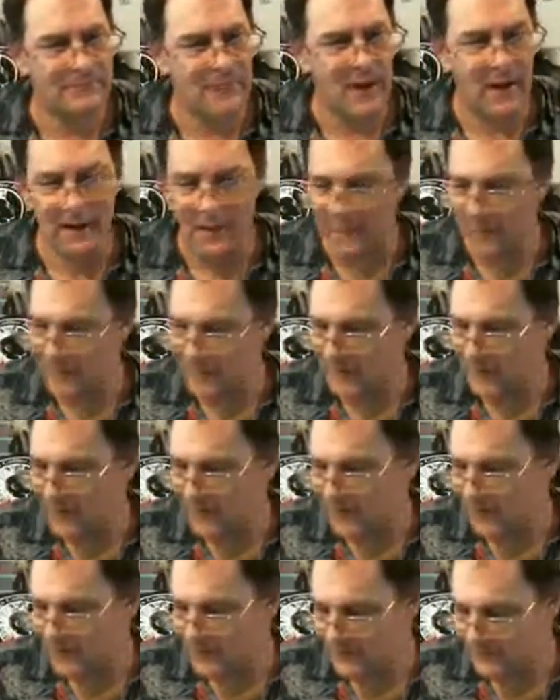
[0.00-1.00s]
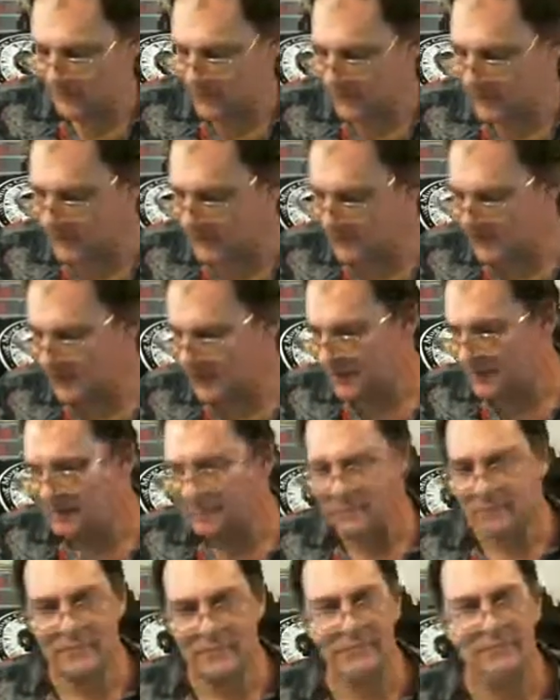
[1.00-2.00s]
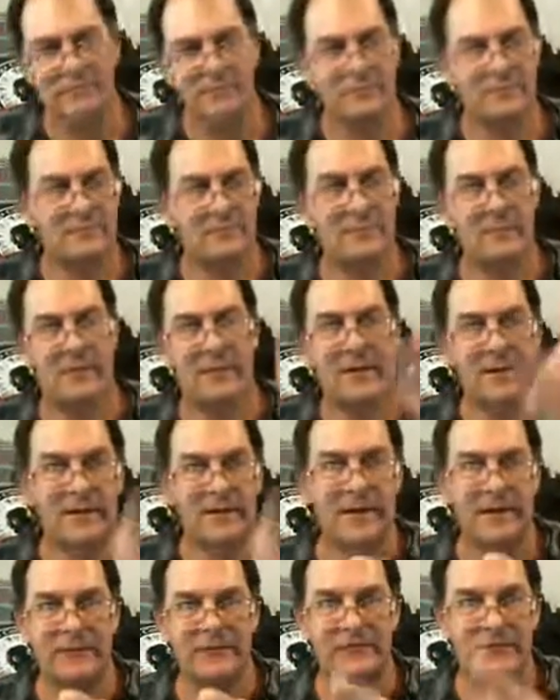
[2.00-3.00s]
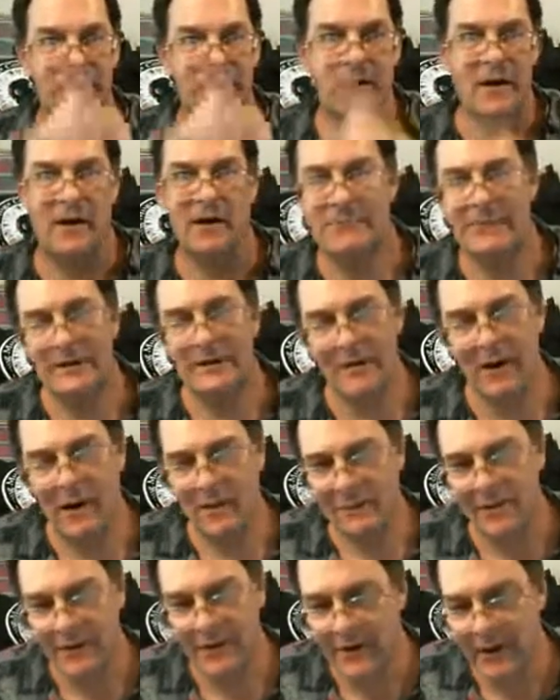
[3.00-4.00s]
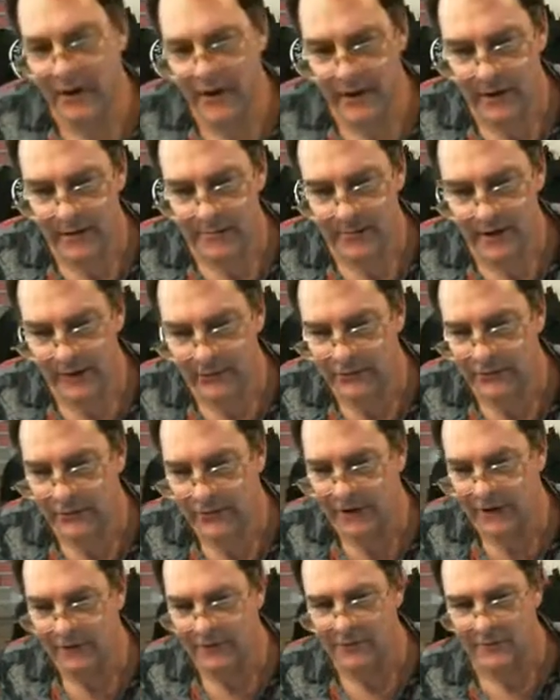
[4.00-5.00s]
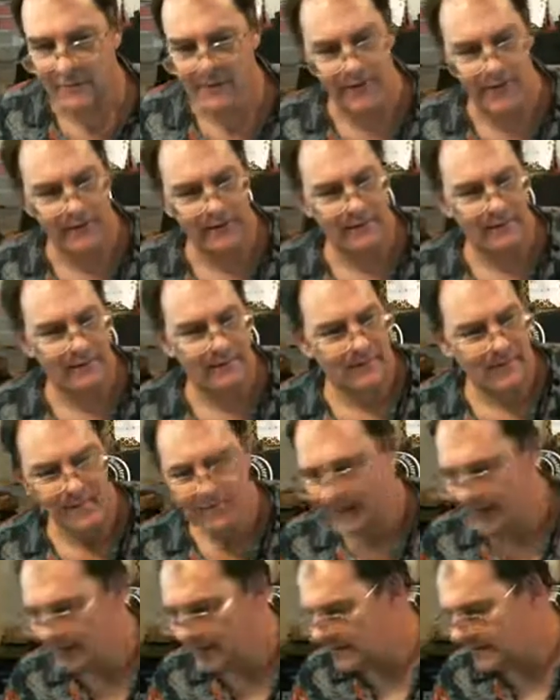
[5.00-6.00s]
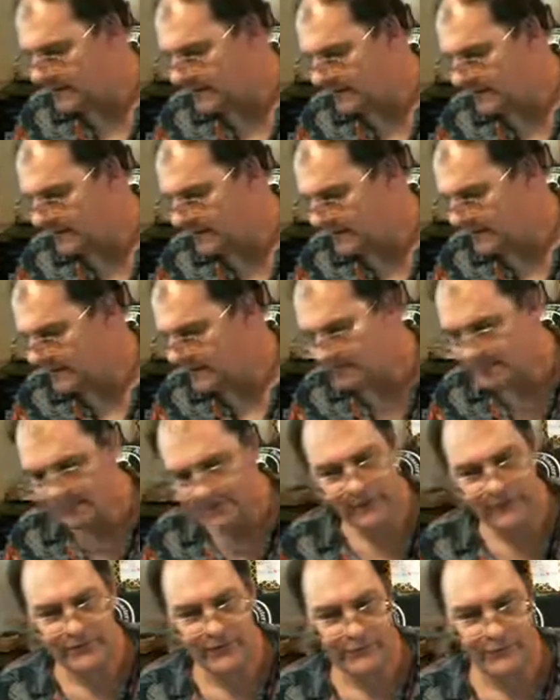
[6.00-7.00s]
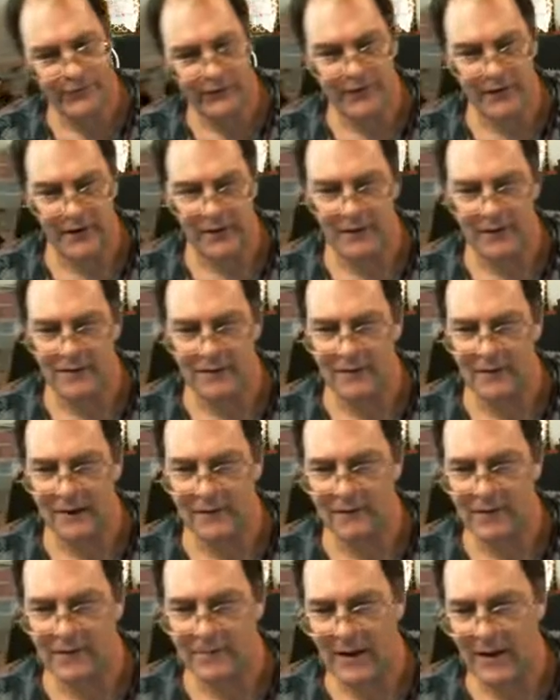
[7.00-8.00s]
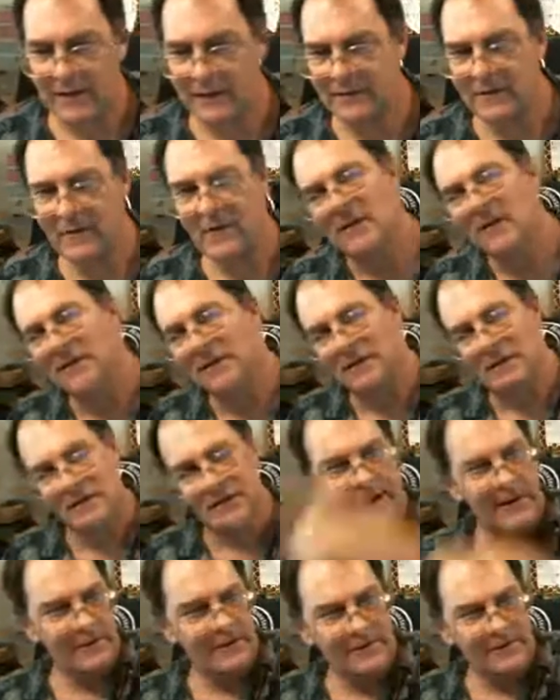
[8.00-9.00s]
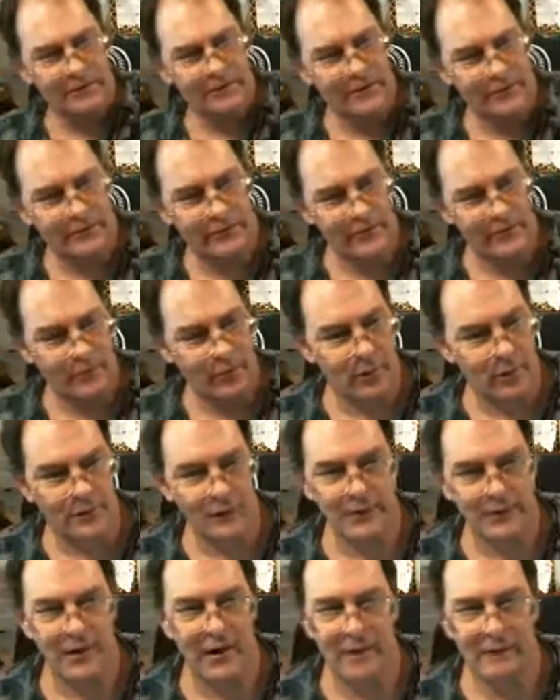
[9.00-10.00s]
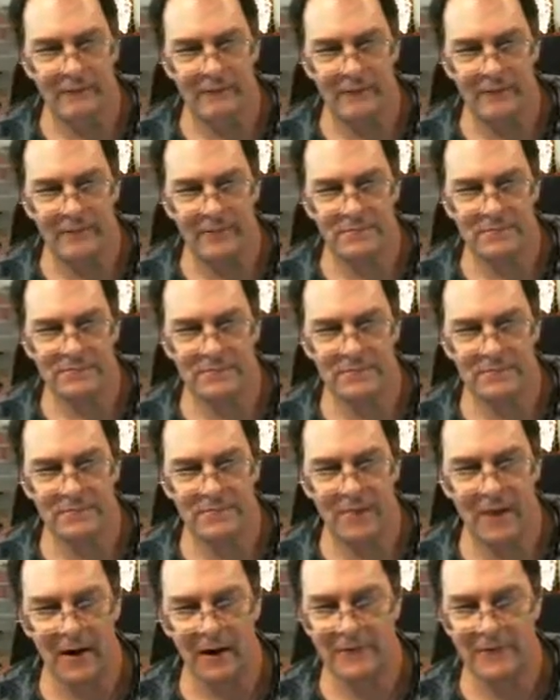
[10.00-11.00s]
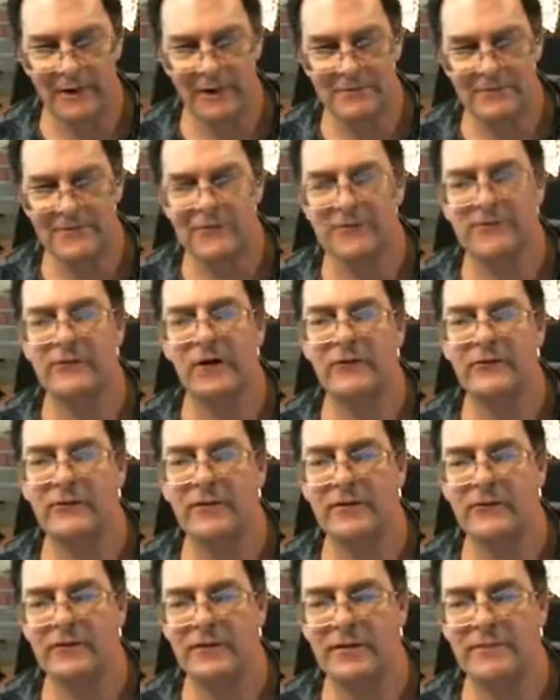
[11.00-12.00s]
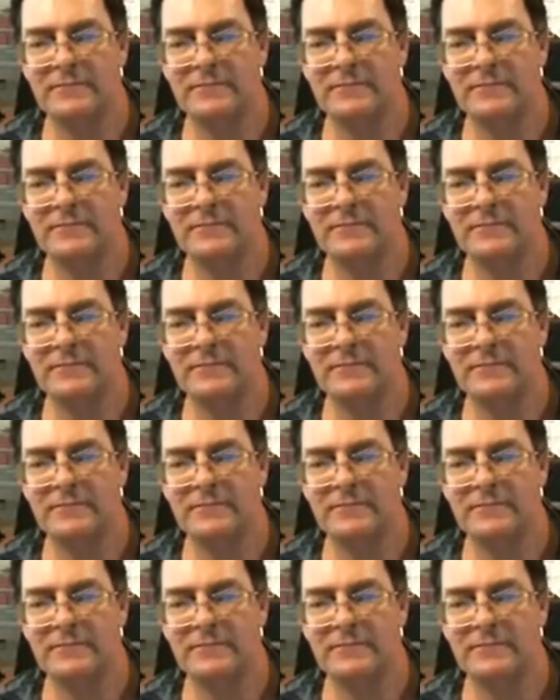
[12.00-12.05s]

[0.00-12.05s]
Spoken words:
All right, guys, I'm going to let you go. Get to Hobby Lobby. They got a big sale, okay? And that's it for today. I'll be back later with some more stuff. All right, stay groovy.